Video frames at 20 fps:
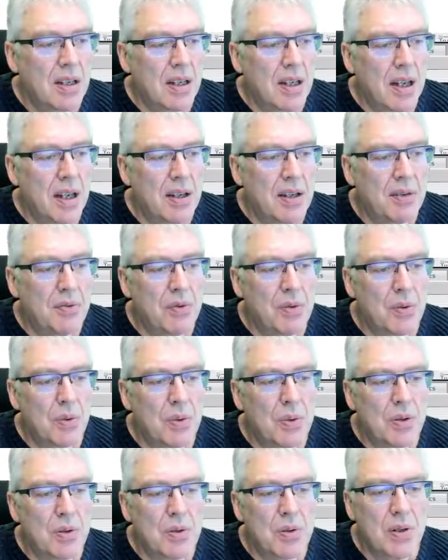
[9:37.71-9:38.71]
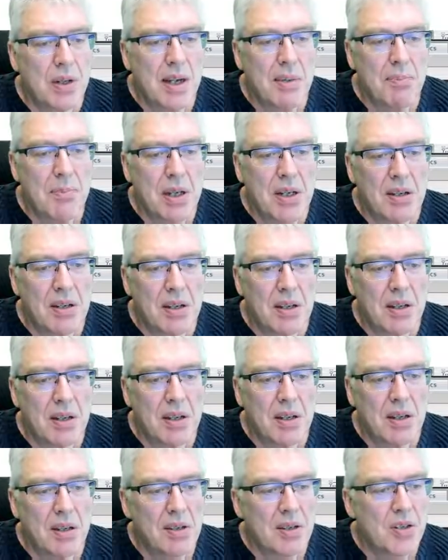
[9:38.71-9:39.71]
And if you want to limit
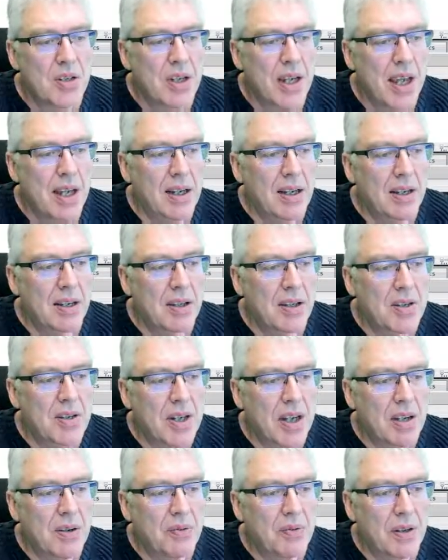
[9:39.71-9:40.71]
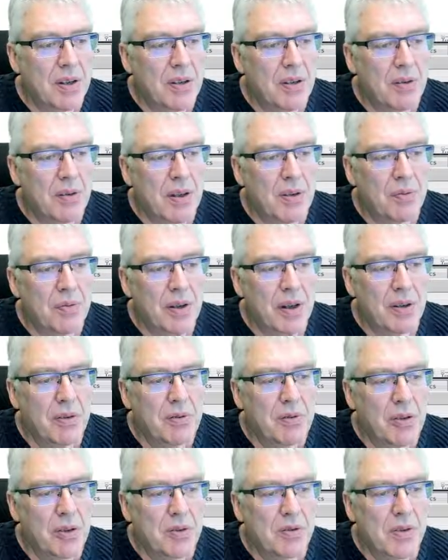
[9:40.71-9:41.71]
the scaling, let's say if I have
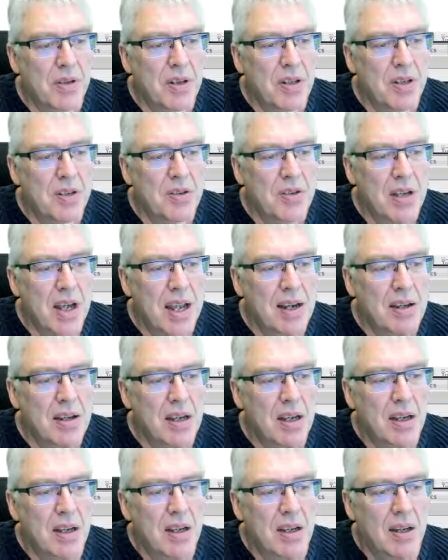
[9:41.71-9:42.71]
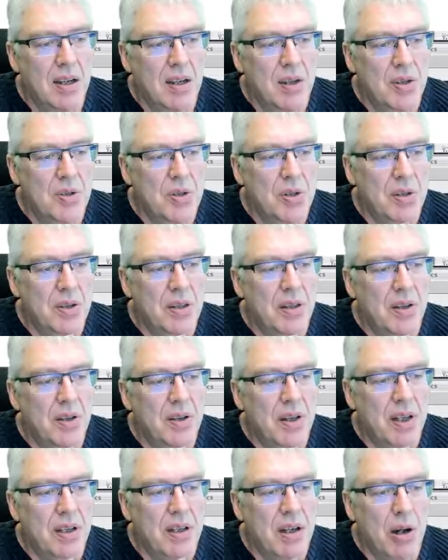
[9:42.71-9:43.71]
110, should
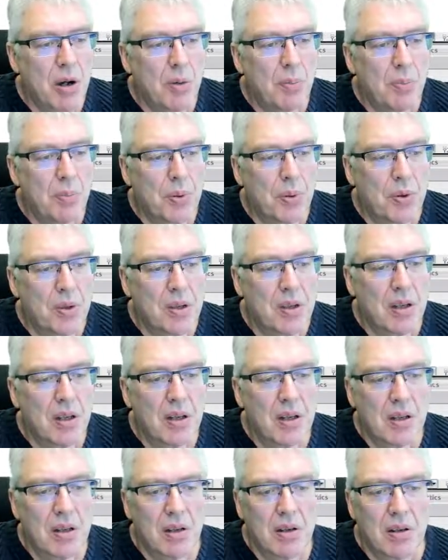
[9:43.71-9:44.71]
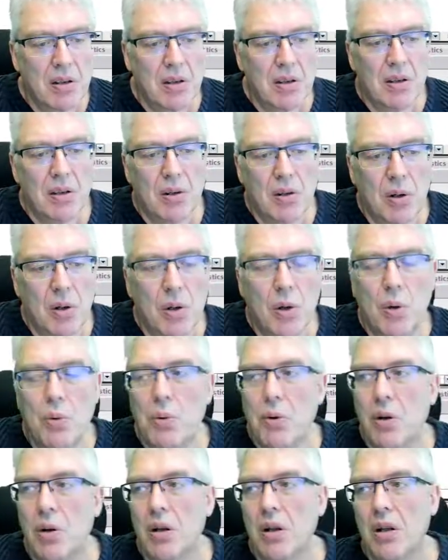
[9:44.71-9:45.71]
then the output go
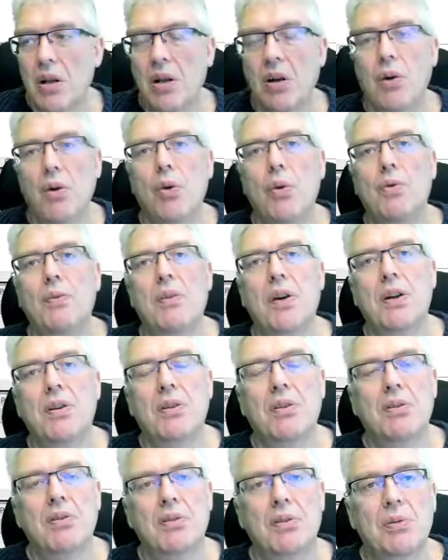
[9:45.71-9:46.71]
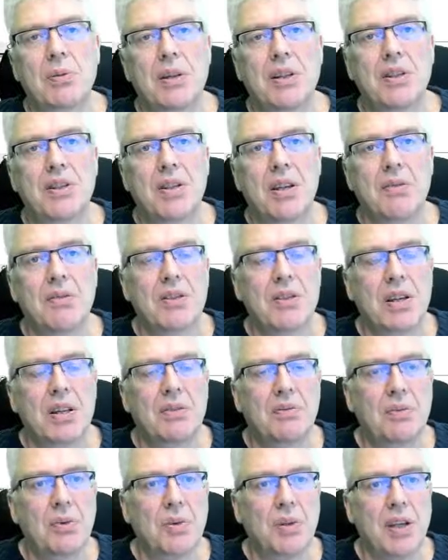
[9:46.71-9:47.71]
over
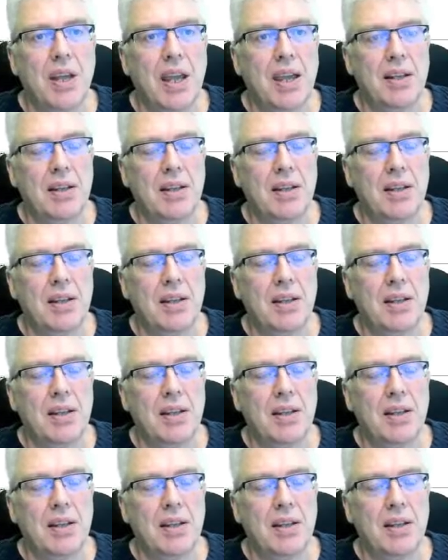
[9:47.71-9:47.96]
27648?